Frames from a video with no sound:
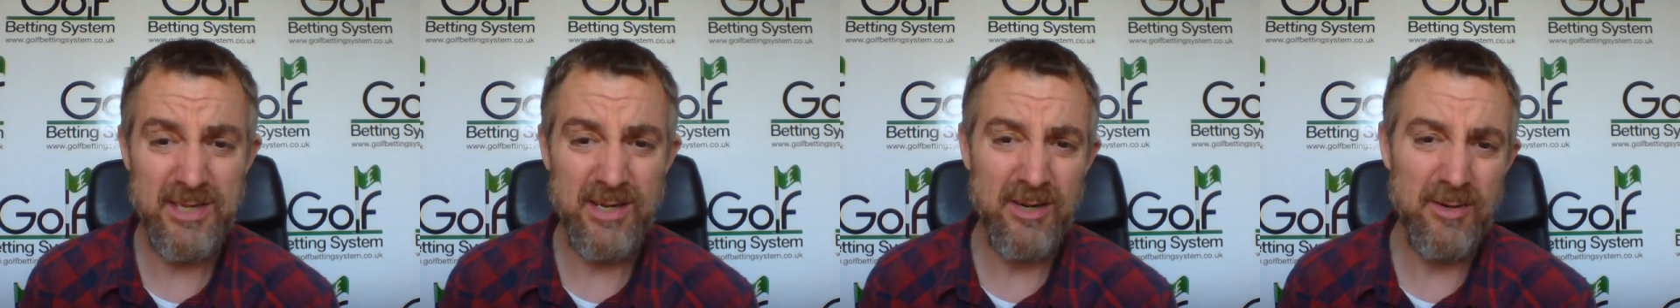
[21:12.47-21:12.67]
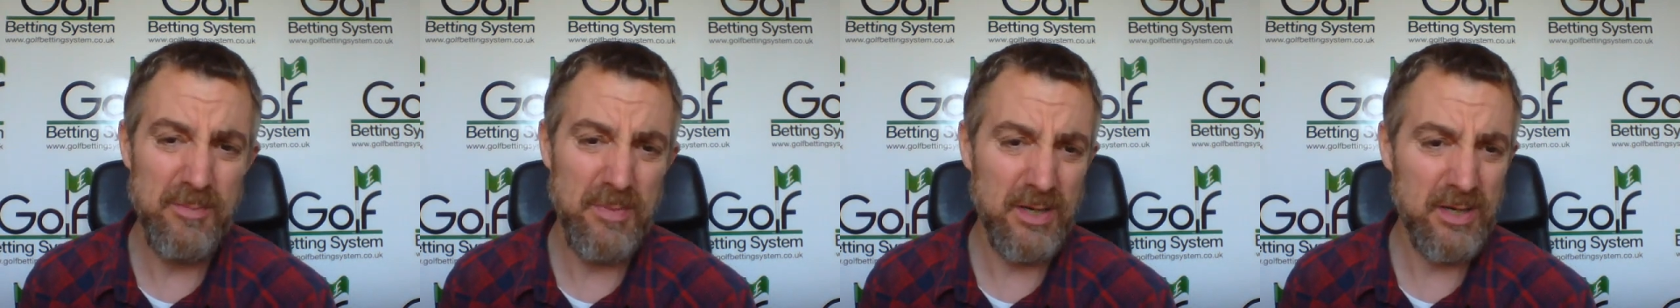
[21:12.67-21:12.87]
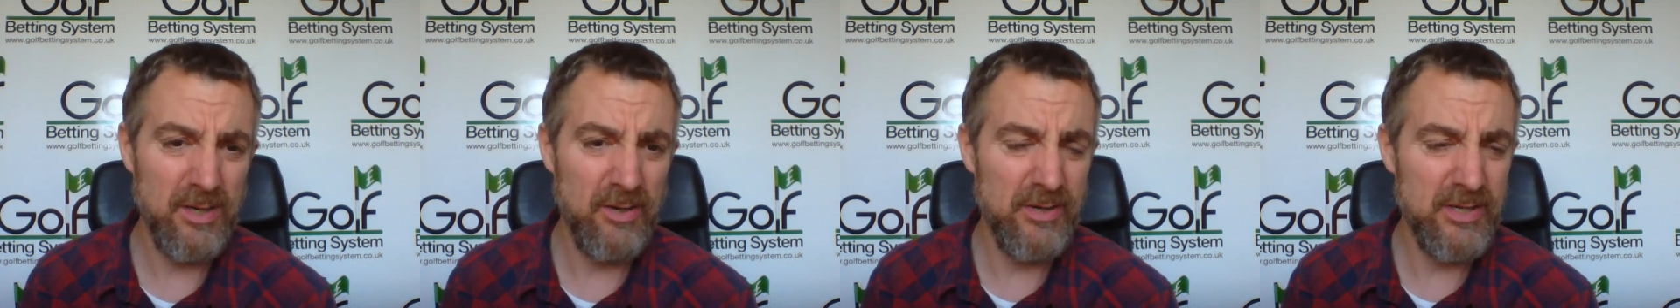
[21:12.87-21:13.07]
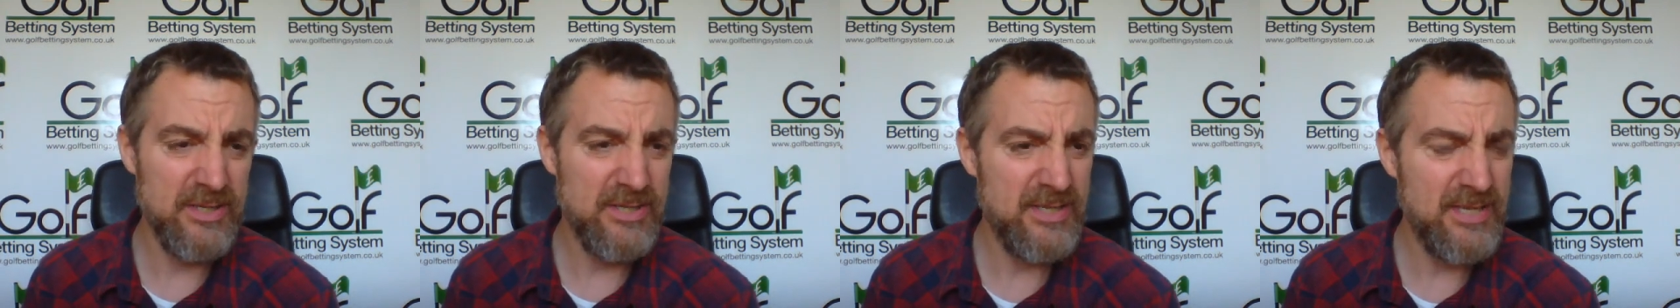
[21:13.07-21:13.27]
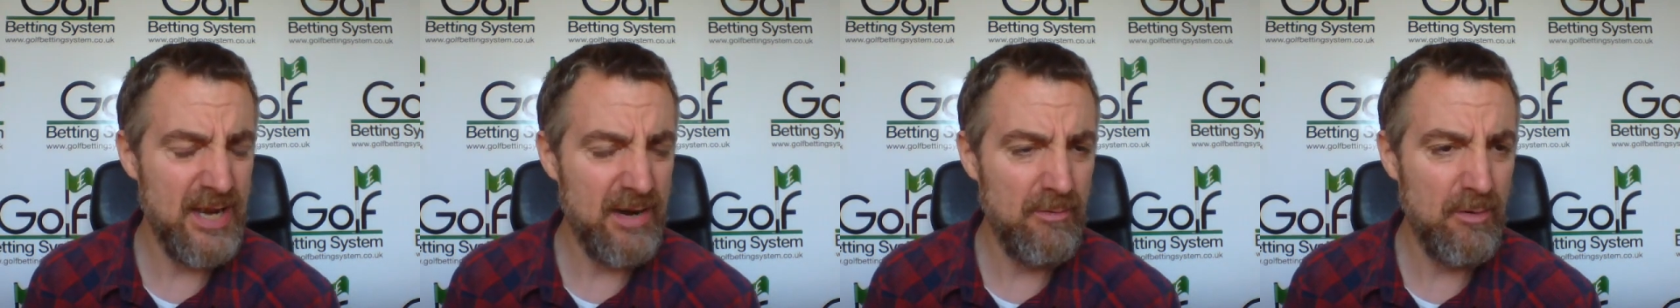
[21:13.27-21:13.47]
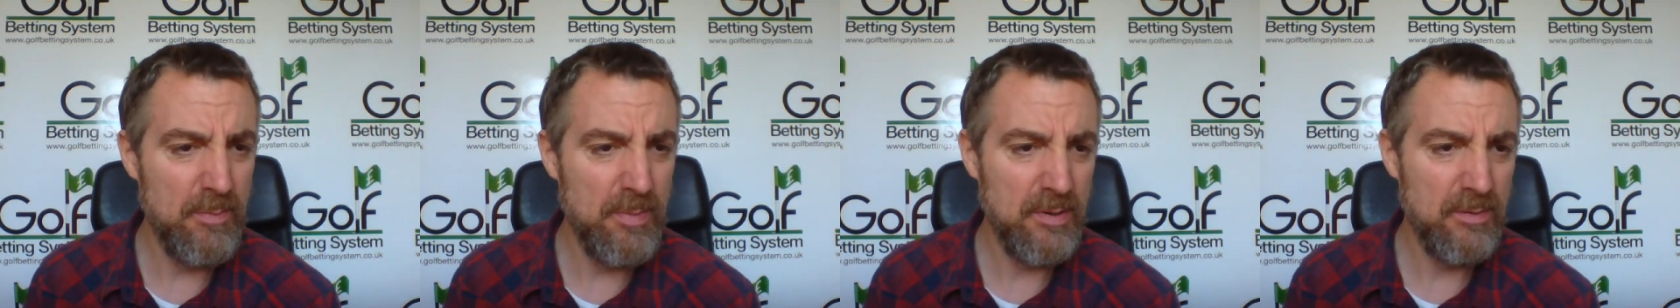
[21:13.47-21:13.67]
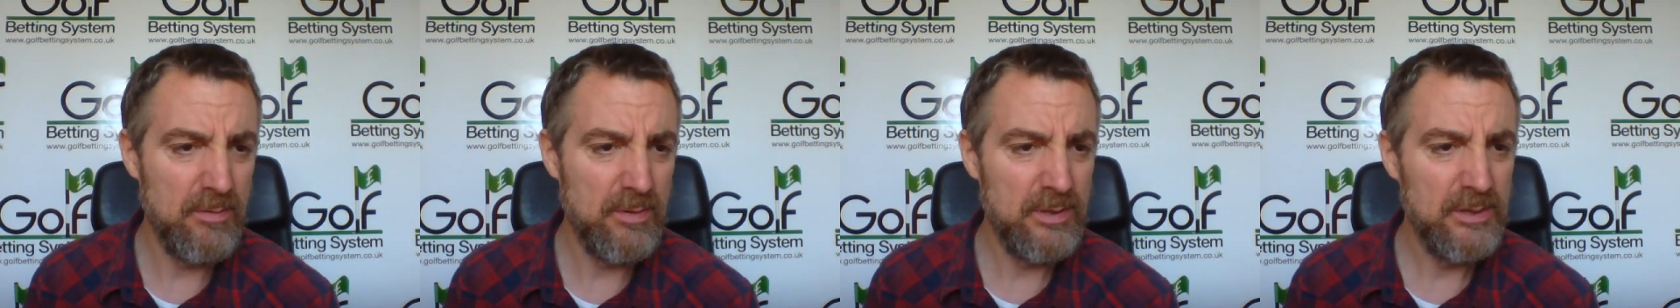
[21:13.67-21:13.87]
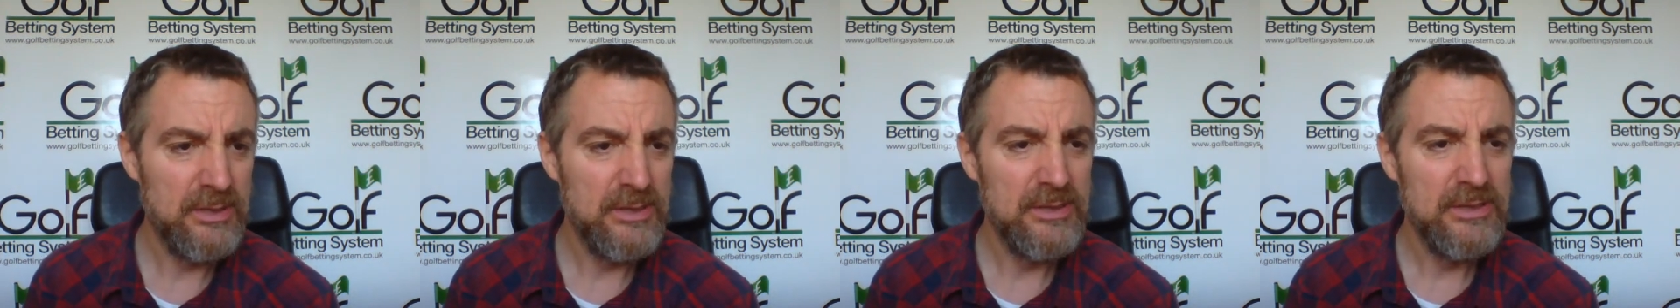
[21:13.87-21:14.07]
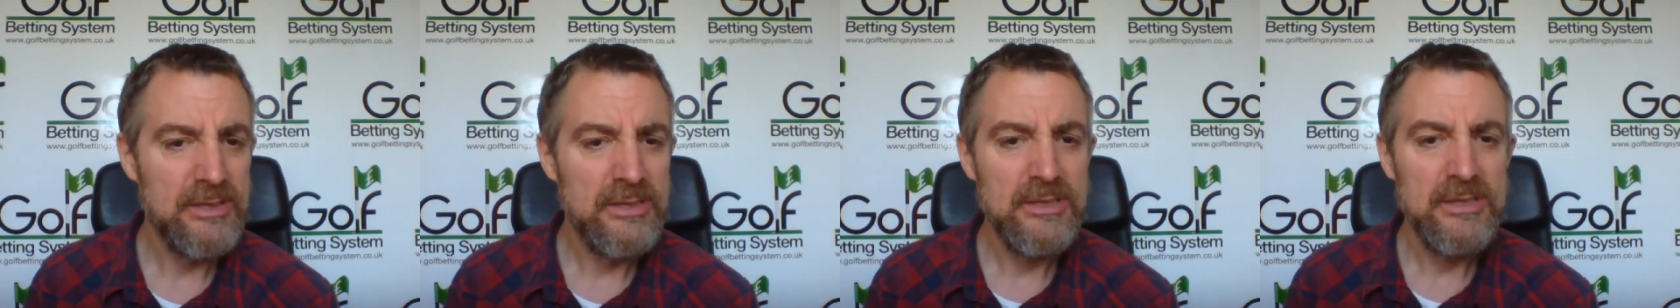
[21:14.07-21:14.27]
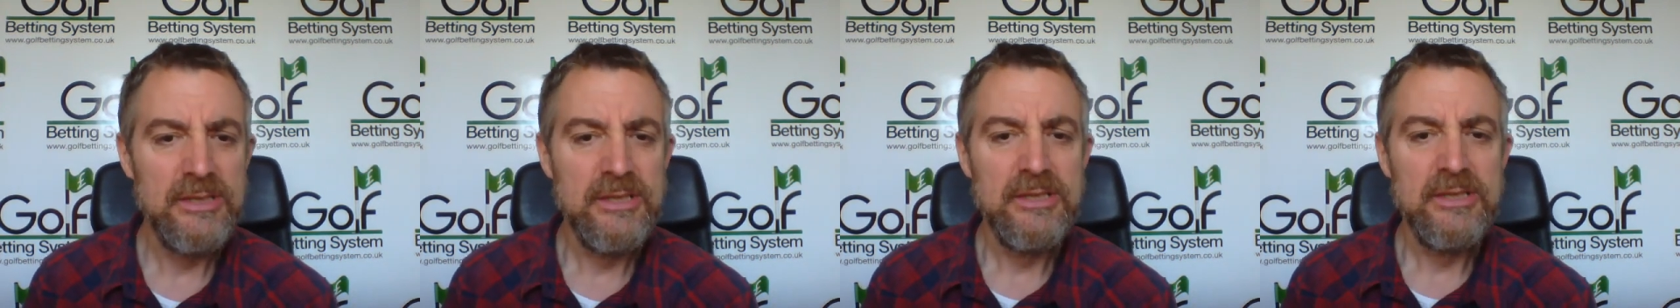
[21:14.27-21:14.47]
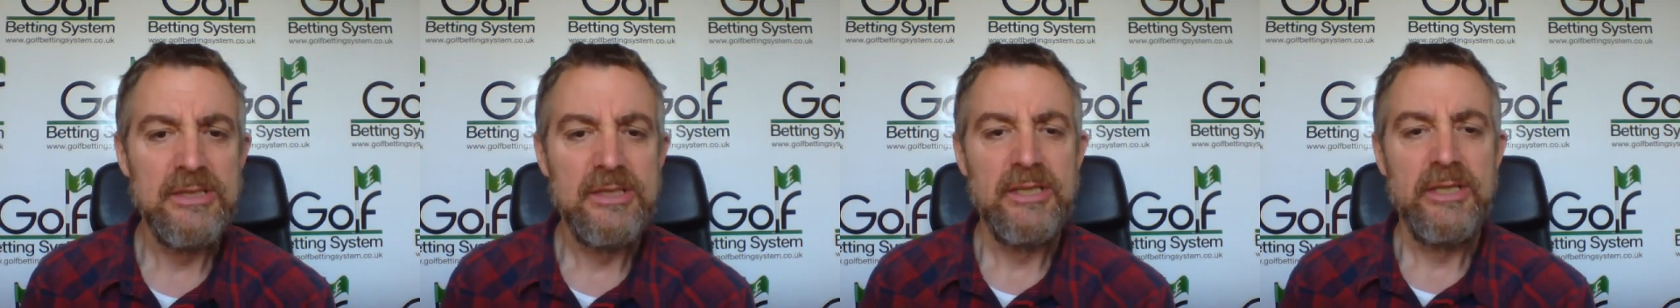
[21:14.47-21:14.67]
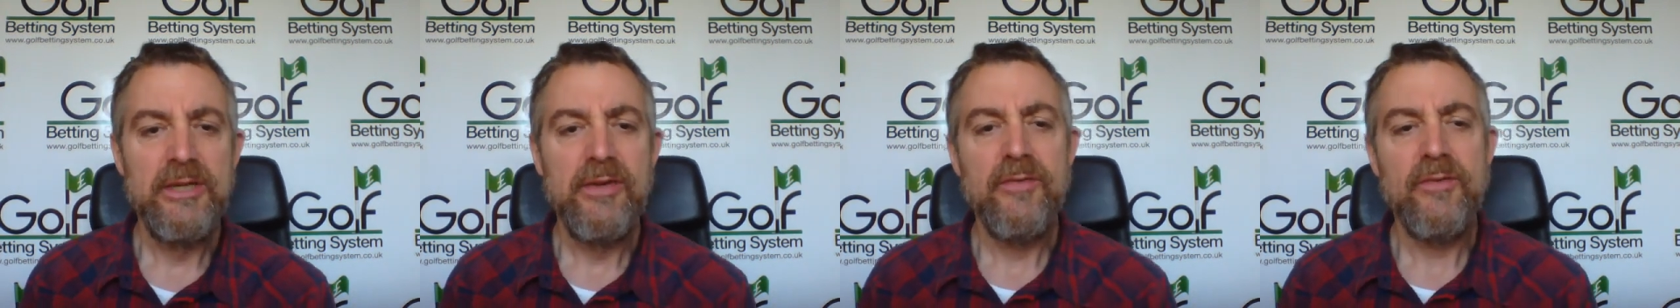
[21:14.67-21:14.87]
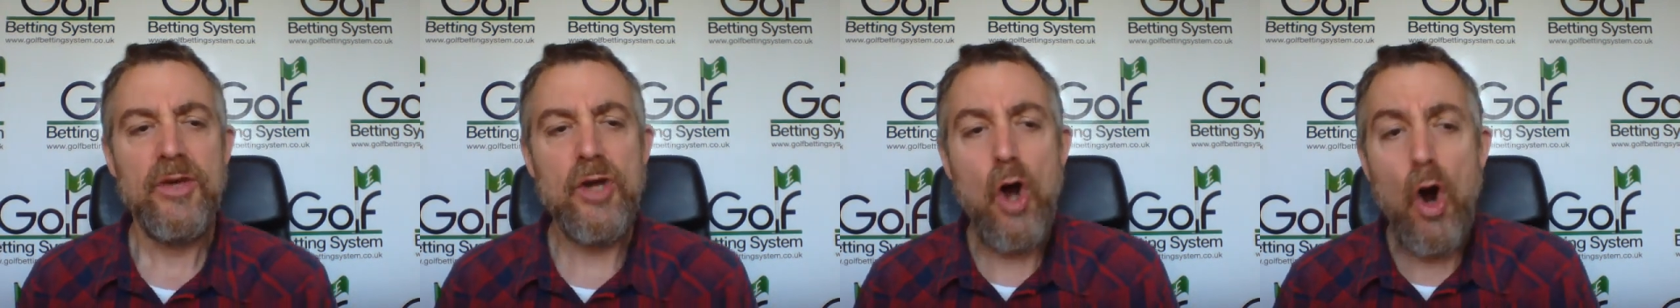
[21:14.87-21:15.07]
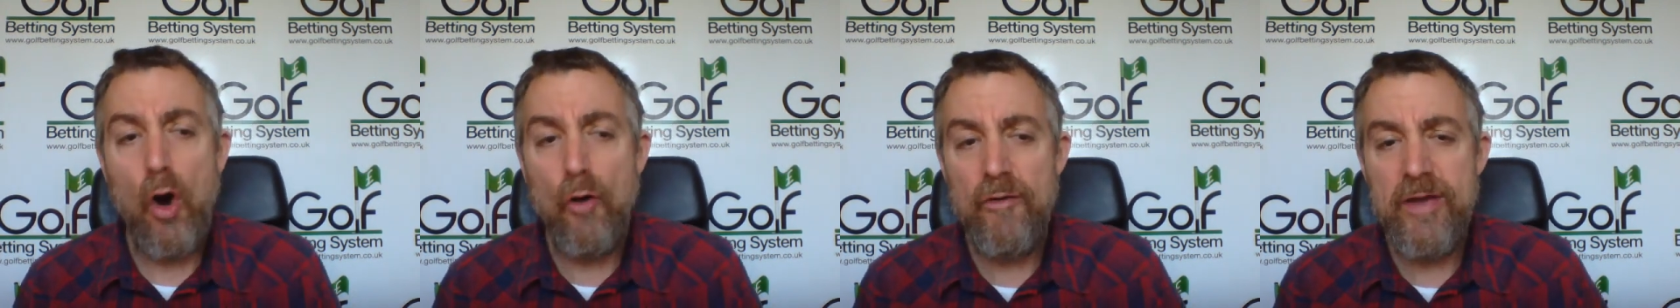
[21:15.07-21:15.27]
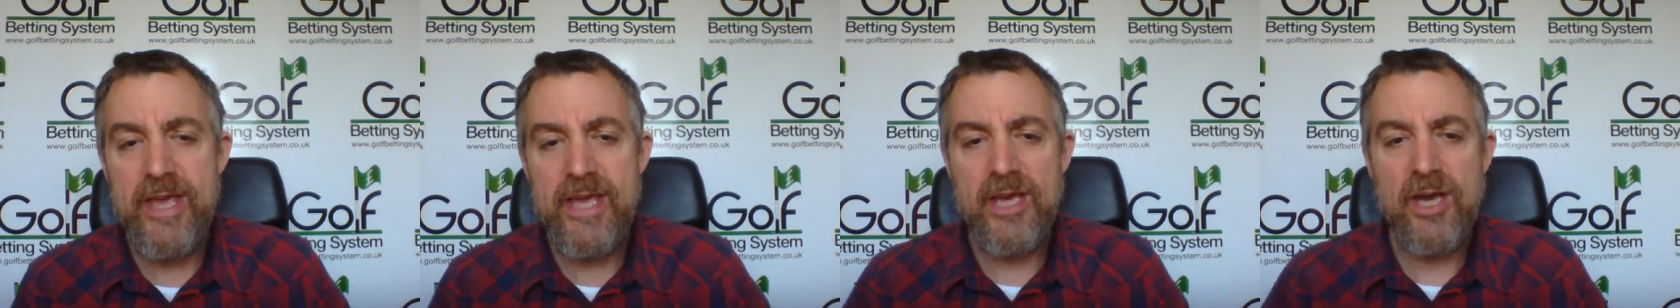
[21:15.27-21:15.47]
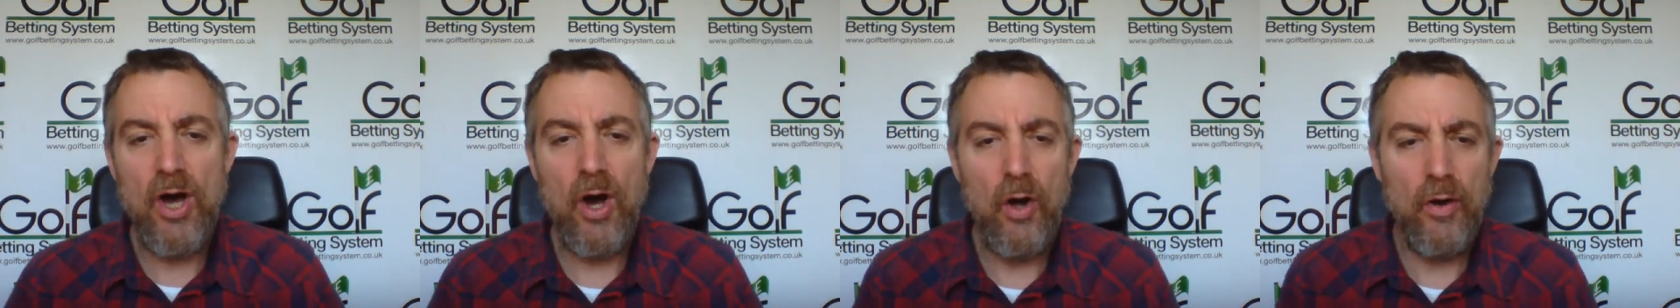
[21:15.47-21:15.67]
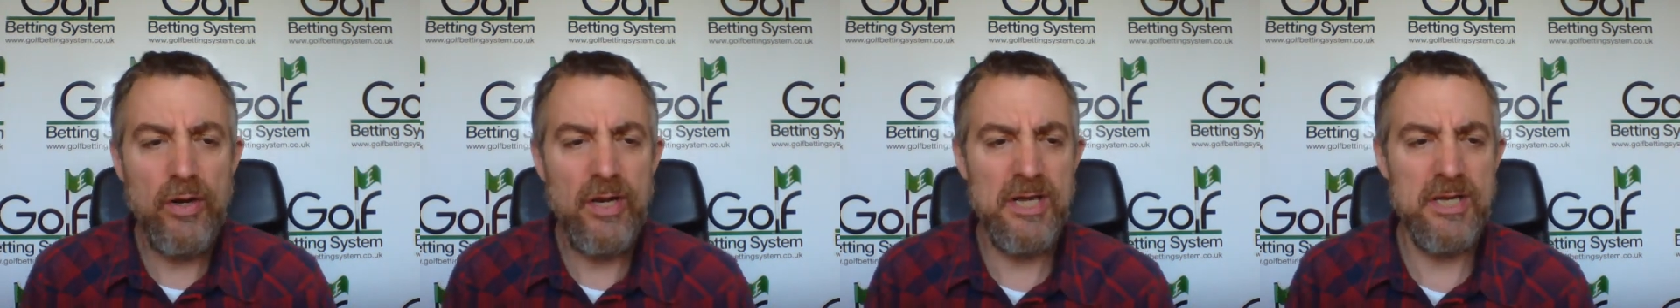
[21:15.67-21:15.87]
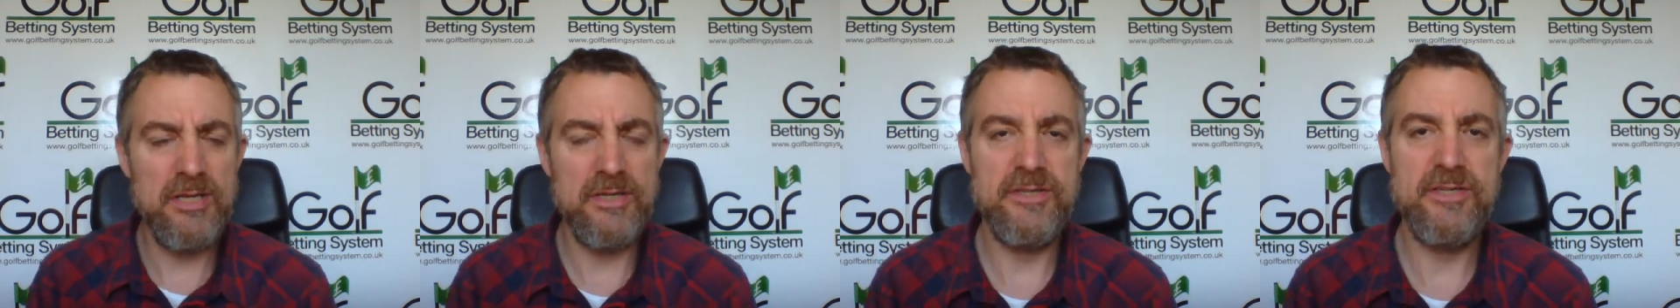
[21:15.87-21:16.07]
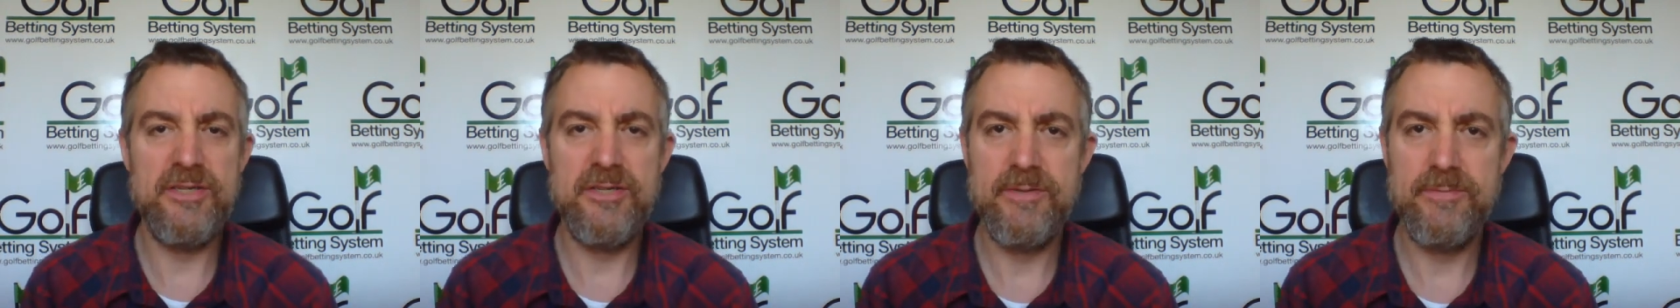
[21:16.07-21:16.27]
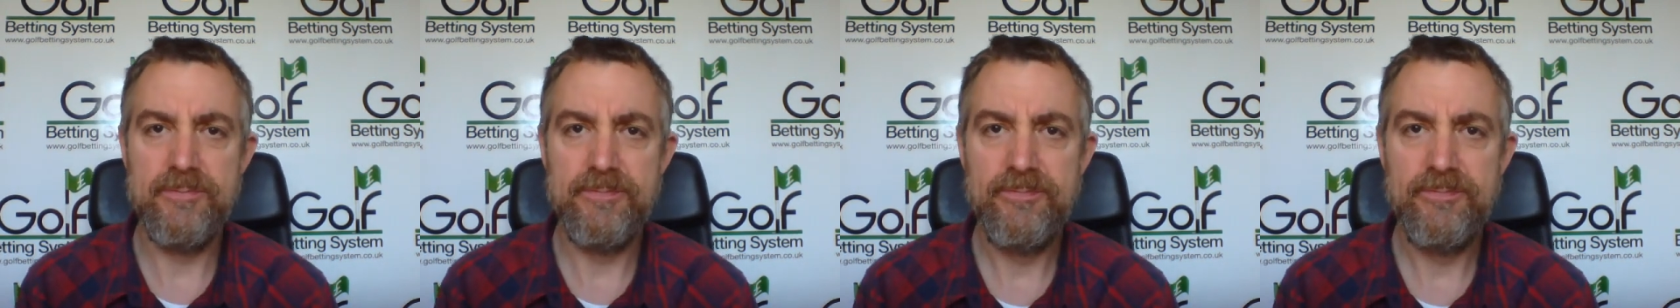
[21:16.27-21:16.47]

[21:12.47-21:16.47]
Oh my God, it's terrible. Corey Conners.